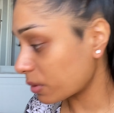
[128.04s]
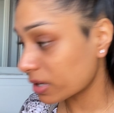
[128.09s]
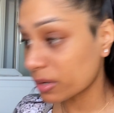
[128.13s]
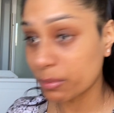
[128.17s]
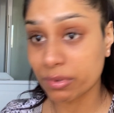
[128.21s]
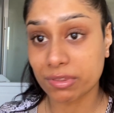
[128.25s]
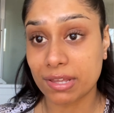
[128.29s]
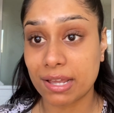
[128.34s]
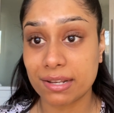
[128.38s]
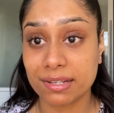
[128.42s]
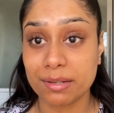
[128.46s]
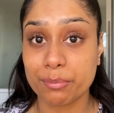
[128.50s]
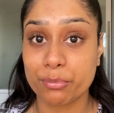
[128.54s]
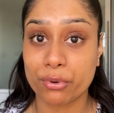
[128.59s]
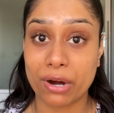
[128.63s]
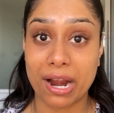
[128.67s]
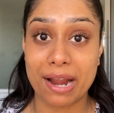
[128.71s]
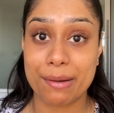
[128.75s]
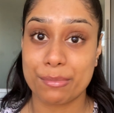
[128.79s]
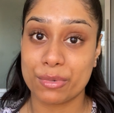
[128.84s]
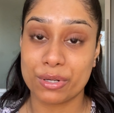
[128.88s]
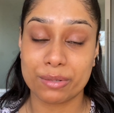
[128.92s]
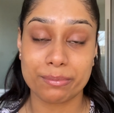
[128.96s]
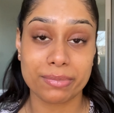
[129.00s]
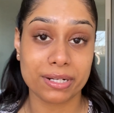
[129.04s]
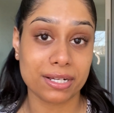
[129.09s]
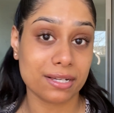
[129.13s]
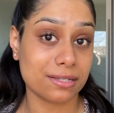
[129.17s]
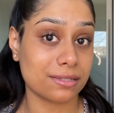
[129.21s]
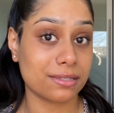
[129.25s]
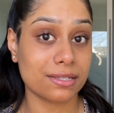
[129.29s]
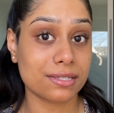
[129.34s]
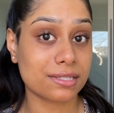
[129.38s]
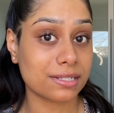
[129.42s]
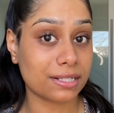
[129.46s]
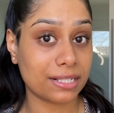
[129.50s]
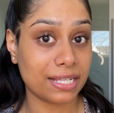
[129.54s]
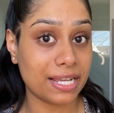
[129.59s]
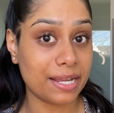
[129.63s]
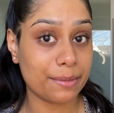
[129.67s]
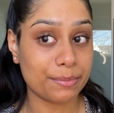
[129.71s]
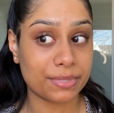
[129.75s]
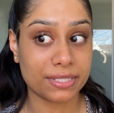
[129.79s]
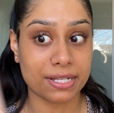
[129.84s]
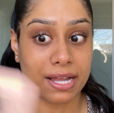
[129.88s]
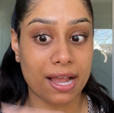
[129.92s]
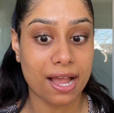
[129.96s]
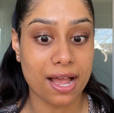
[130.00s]
in with any primer because this claims
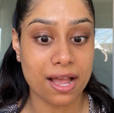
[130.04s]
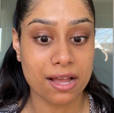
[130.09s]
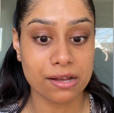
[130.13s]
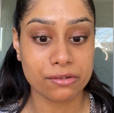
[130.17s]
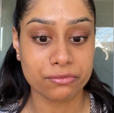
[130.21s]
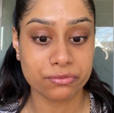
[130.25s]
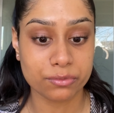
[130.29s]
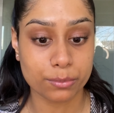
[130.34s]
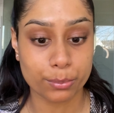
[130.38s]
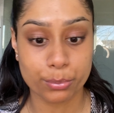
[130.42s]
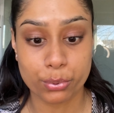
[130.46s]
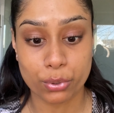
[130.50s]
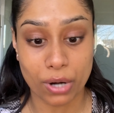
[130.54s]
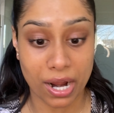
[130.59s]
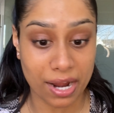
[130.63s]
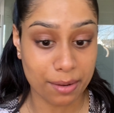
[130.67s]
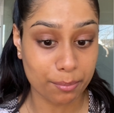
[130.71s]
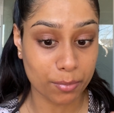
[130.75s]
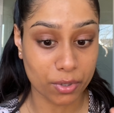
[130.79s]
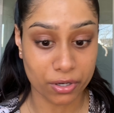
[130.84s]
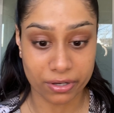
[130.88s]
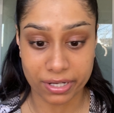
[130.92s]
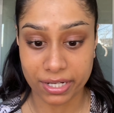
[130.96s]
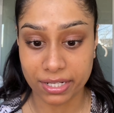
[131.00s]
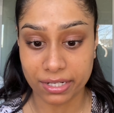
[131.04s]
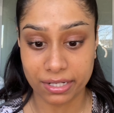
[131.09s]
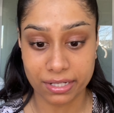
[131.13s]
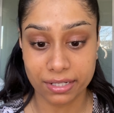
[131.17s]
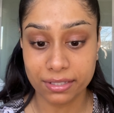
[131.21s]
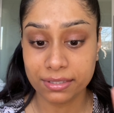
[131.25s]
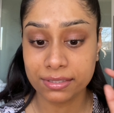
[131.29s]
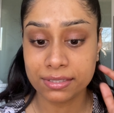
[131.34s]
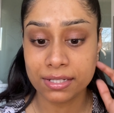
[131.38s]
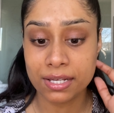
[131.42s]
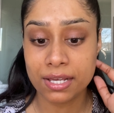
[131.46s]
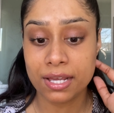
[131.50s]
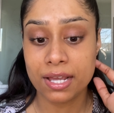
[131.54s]
to have primer in it.